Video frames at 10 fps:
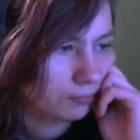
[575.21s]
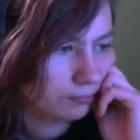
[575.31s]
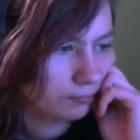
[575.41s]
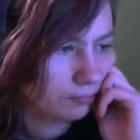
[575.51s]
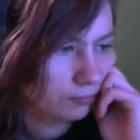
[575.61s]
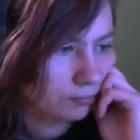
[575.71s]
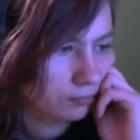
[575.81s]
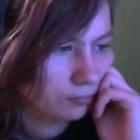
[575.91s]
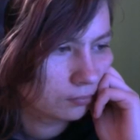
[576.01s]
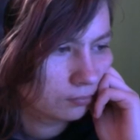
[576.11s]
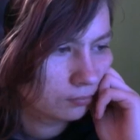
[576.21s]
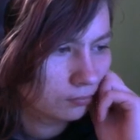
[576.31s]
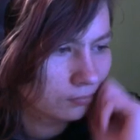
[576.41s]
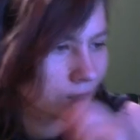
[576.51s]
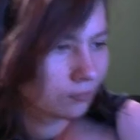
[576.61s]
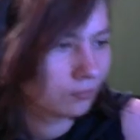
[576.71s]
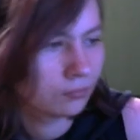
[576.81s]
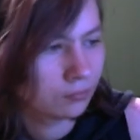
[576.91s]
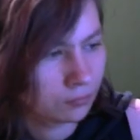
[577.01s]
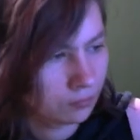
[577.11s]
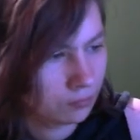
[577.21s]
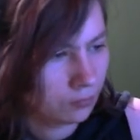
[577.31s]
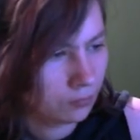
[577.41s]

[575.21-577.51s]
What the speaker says: Nobody speaks.